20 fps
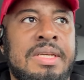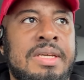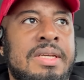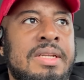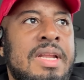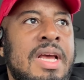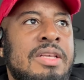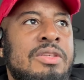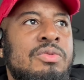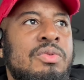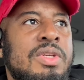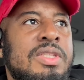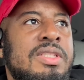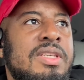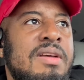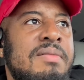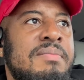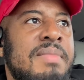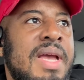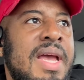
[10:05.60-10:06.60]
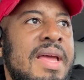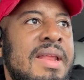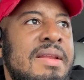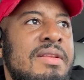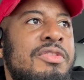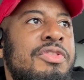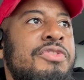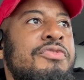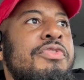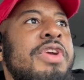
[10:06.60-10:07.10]
that's what's up,
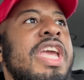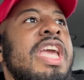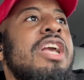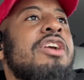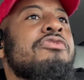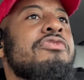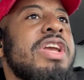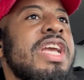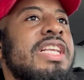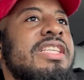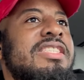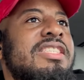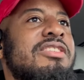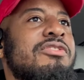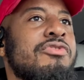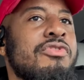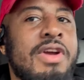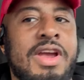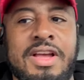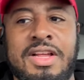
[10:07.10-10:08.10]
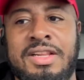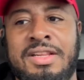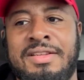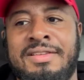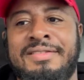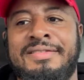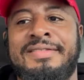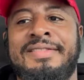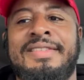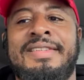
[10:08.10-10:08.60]
man. Three Greeks Grill.
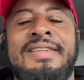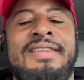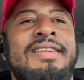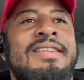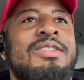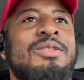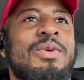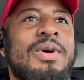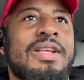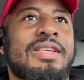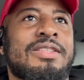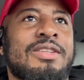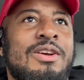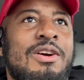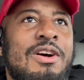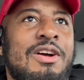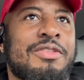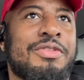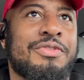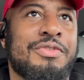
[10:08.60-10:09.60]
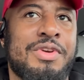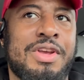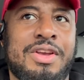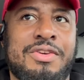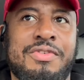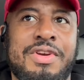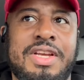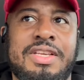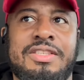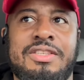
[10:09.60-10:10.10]
It's what it's called, Three
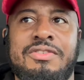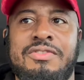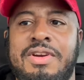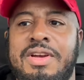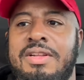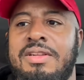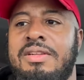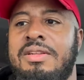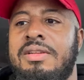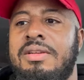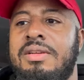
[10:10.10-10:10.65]
Greeks Grill.